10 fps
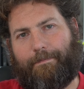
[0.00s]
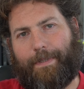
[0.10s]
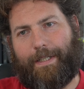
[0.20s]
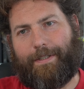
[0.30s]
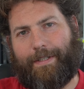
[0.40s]

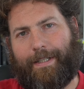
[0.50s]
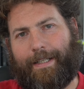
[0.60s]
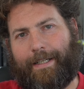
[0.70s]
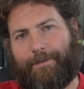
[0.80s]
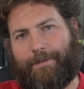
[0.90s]
because it
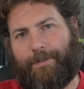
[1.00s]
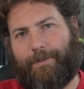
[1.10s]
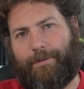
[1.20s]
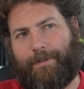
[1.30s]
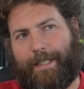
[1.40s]
allows
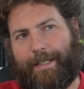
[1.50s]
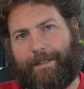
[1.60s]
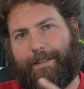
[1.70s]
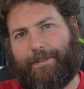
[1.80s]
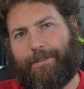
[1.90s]
you to get
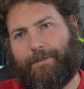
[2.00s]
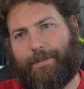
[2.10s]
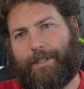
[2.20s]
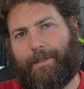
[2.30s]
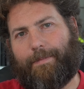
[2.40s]
closer to
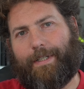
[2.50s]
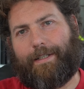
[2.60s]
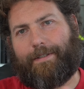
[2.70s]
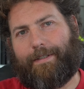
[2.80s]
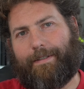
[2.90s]
a
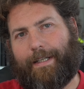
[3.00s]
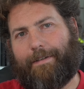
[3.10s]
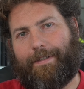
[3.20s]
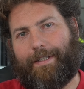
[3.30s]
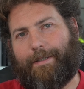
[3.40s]
subject and
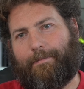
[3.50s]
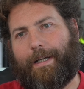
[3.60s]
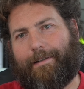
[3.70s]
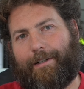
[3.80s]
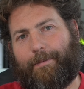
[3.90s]
have the
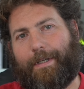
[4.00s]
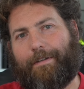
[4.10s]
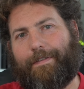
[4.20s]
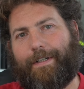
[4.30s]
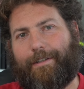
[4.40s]
background
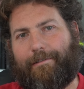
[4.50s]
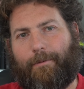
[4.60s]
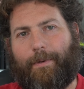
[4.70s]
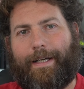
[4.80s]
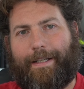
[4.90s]
appear further
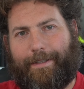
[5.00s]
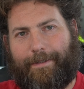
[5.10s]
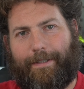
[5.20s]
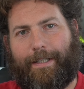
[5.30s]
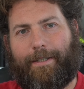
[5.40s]
away.
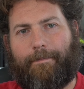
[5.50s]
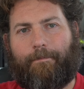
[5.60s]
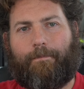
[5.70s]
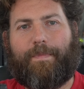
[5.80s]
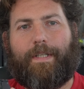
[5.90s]

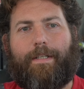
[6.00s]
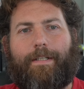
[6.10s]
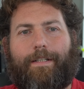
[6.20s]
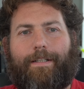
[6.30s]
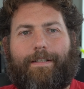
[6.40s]

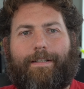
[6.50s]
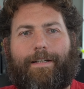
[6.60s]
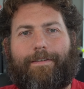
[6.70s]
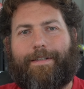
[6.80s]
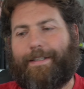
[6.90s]

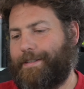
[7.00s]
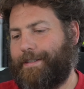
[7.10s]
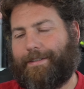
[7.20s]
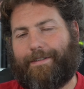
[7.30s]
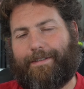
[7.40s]
Now there's
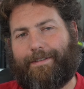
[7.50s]
a